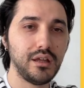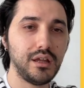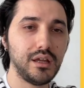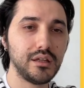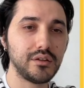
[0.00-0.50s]

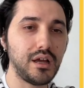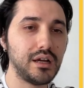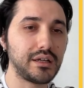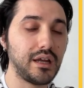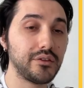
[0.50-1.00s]
And I
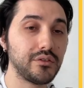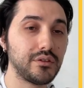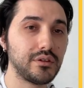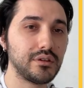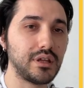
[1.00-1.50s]
can
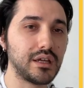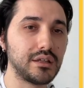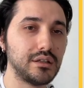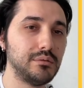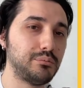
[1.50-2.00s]
take
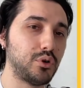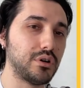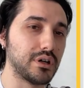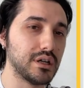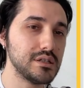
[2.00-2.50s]
it in
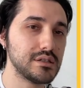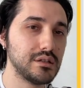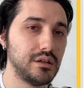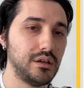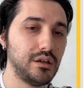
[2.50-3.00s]
progress.
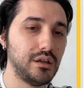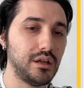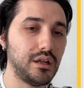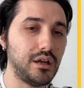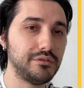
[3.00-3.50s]

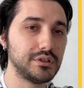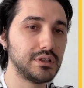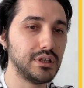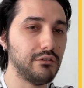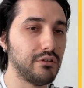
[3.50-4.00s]
And after
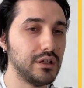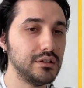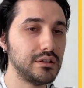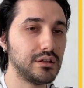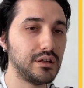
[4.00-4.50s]
the
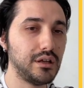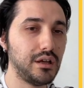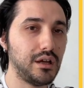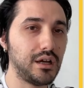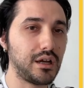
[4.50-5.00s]
event,
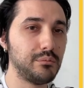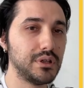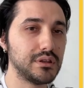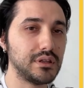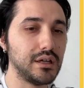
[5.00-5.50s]
I can
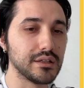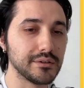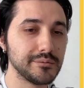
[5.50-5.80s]
be done.